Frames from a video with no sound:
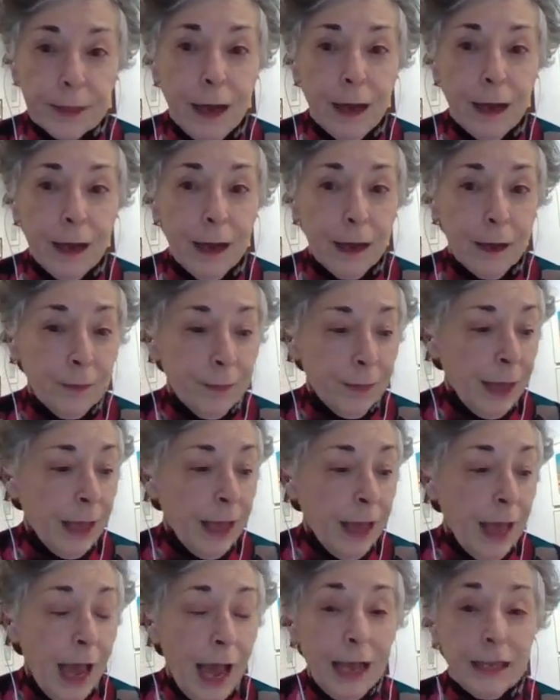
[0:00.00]
Um,
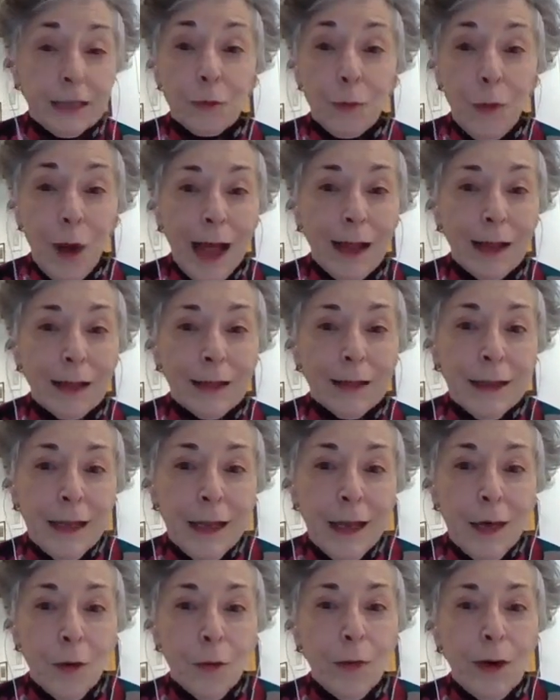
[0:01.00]
as well,
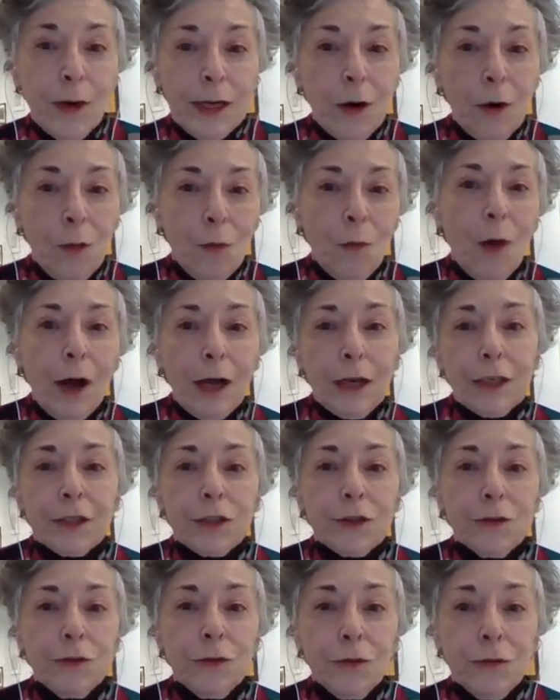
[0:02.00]
we don't want
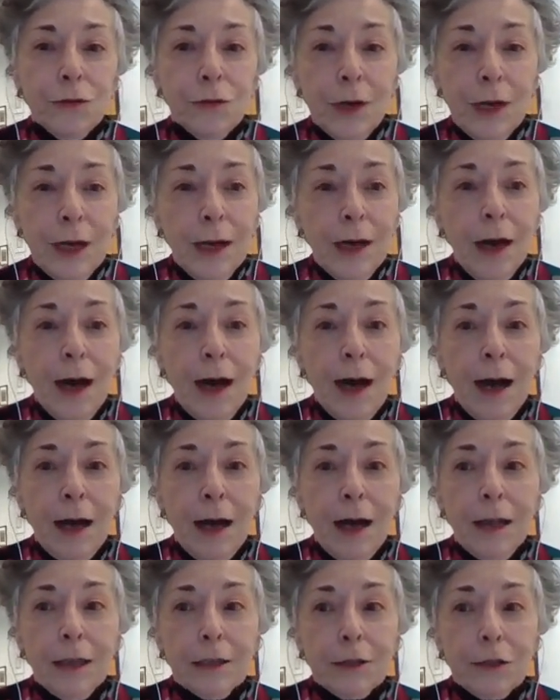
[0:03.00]
to
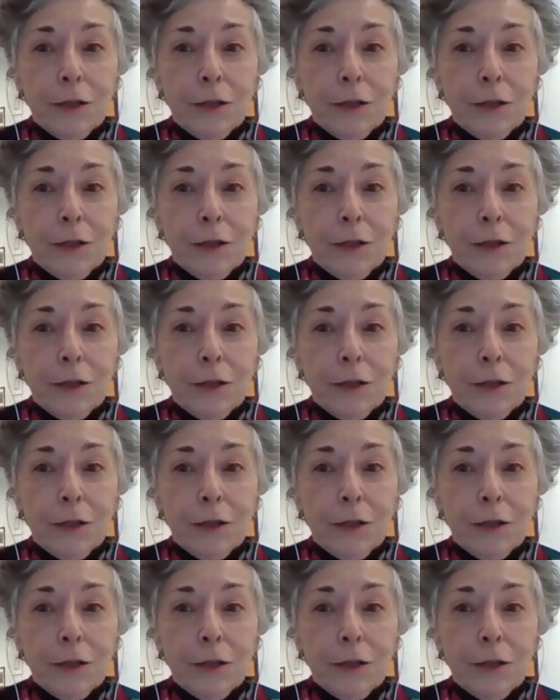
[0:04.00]
uh,